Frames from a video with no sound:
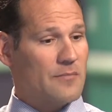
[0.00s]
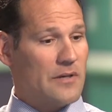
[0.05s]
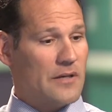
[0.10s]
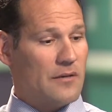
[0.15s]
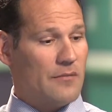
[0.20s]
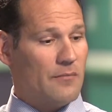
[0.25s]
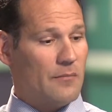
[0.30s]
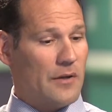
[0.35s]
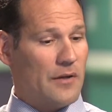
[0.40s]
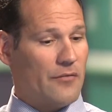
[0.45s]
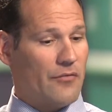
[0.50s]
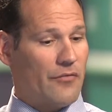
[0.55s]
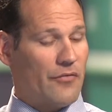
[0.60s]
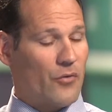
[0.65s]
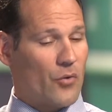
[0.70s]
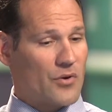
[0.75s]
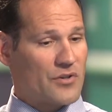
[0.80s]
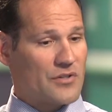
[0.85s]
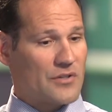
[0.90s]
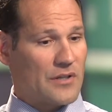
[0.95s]
but
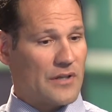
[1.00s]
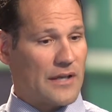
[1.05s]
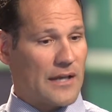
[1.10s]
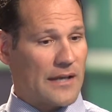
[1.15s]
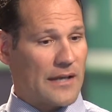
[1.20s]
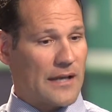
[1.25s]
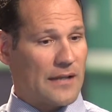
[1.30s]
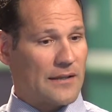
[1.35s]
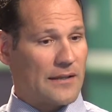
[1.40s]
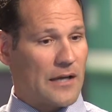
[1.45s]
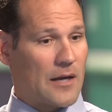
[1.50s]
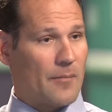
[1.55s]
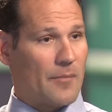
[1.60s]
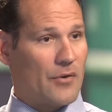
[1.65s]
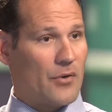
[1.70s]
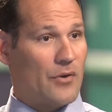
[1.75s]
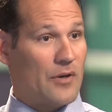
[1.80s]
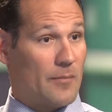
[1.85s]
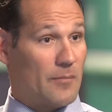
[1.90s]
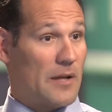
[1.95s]
fortunately I got the
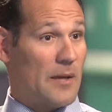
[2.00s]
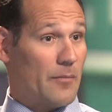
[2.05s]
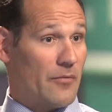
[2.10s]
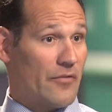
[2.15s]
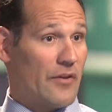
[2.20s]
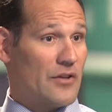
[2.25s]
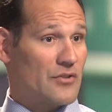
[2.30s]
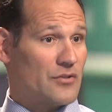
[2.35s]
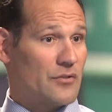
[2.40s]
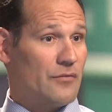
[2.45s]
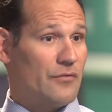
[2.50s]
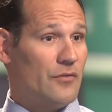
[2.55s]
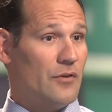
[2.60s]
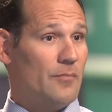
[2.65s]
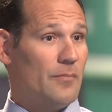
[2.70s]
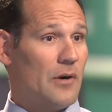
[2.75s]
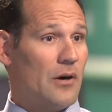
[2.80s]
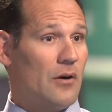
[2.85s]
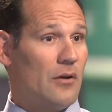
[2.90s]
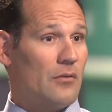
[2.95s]
opportunity to play professional
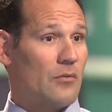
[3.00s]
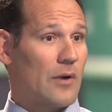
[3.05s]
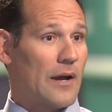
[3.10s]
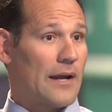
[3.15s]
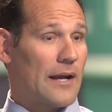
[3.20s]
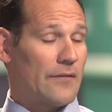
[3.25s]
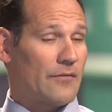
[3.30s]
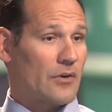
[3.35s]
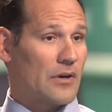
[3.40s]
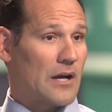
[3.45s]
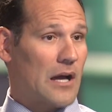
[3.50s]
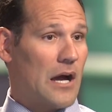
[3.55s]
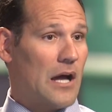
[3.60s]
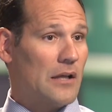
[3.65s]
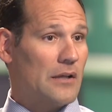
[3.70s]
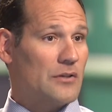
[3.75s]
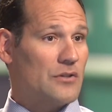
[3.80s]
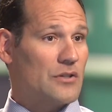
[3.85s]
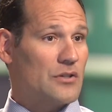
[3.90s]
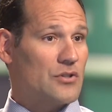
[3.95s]
football right after
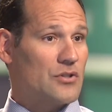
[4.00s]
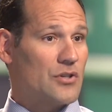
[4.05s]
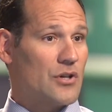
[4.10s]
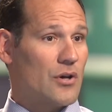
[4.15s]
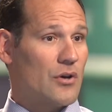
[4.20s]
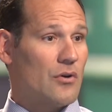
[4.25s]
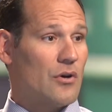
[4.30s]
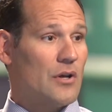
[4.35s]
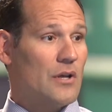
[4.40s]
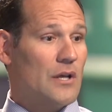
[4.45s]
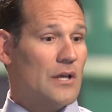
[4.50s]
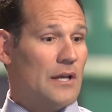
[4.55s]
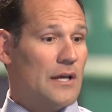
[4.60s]
college, and so